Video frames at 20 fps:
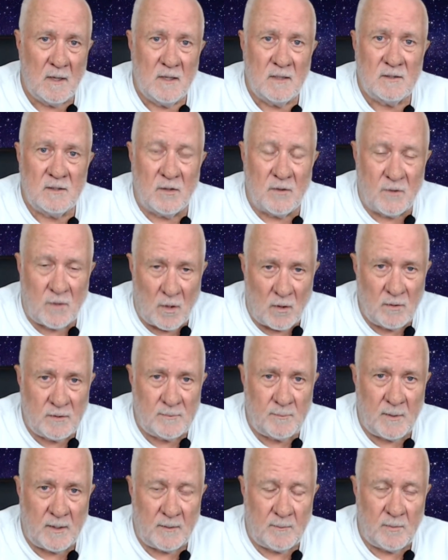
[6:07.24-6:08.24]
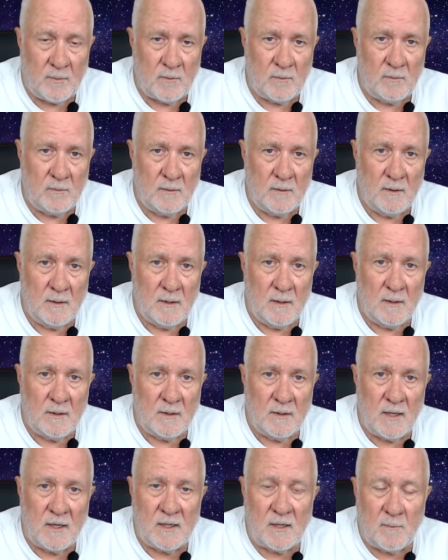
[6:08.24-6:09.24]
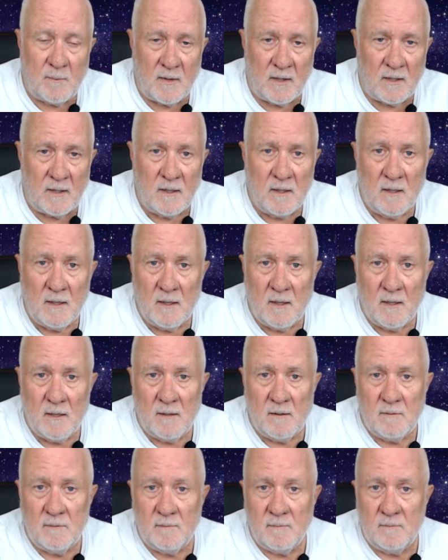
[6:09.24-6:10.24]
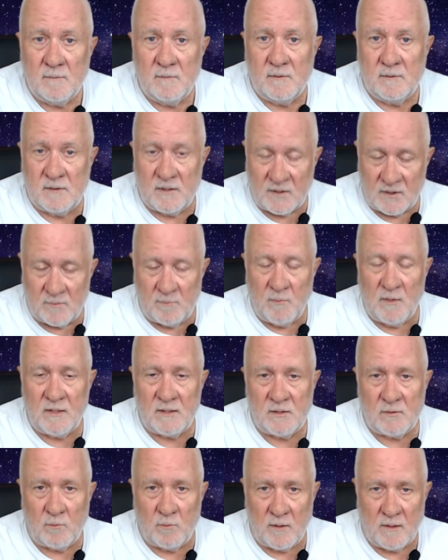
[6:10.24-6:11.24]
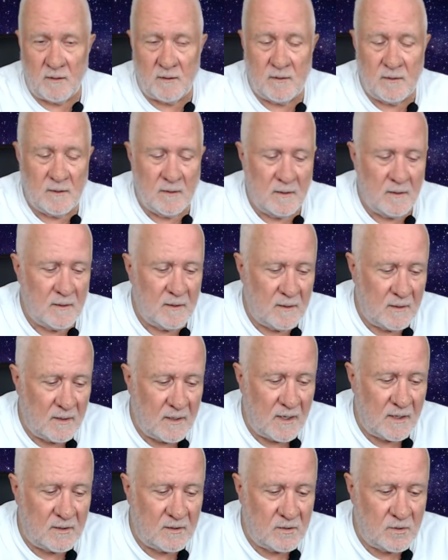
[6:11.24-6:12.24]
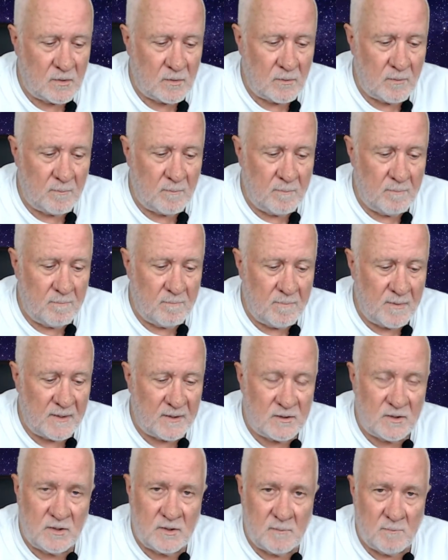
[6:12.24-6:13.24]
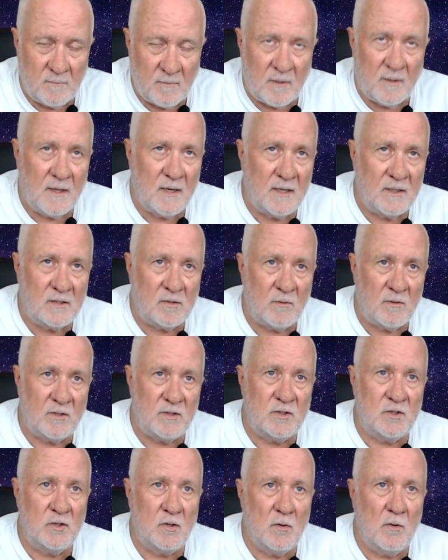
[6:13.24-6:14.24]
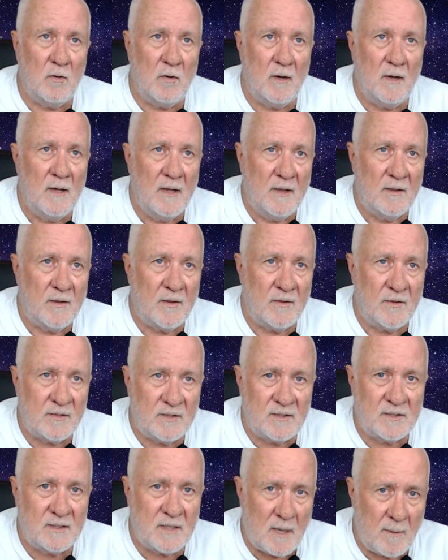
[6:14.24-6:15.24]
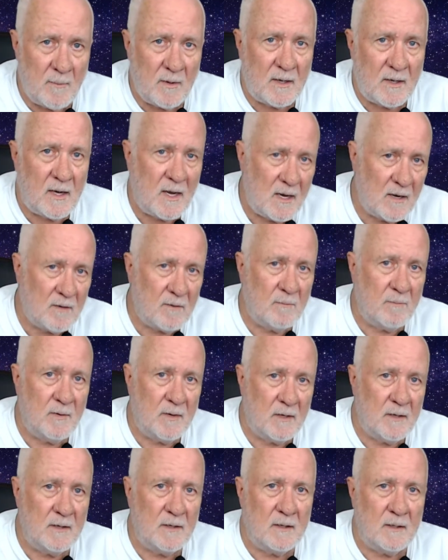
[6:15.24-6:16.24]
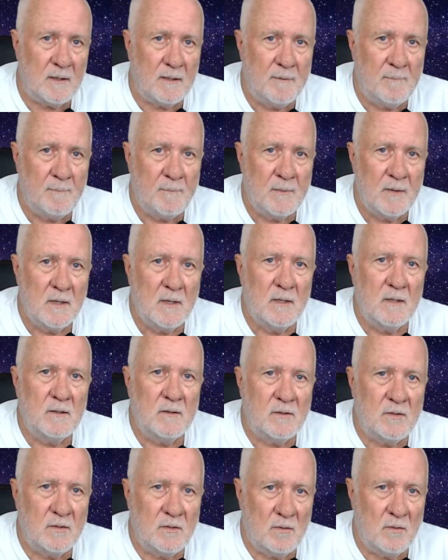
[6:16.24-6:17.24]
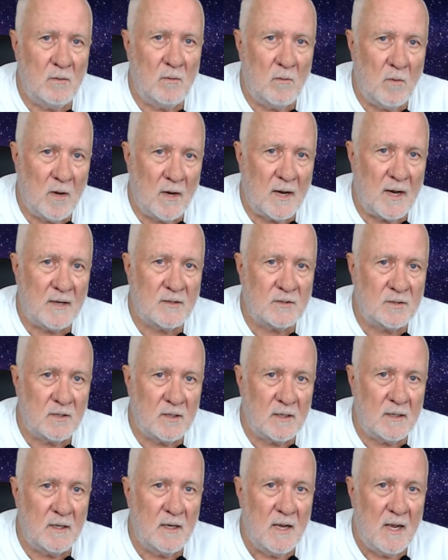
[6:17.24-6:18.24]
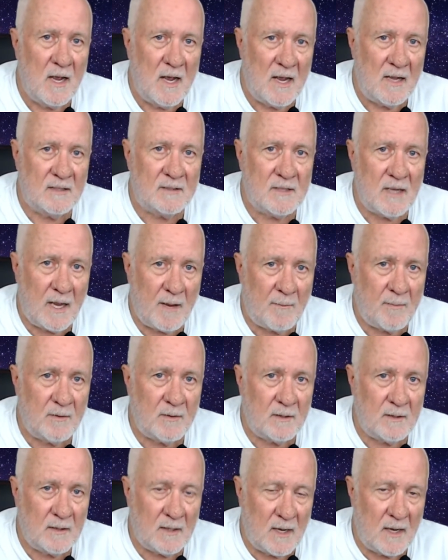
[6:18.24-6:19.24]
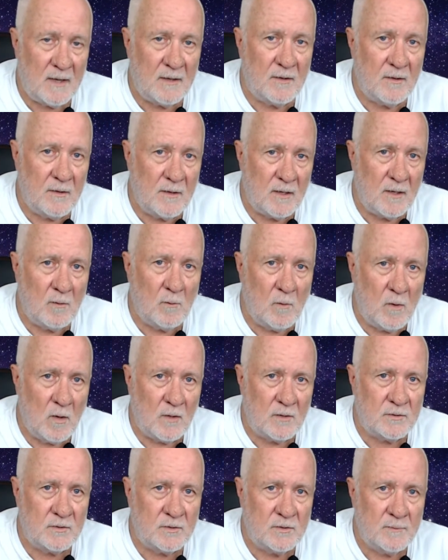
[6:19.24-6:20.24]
So those people need to be dismissed with, we need to ensure that there's some accountability to what actually has happened under their watch.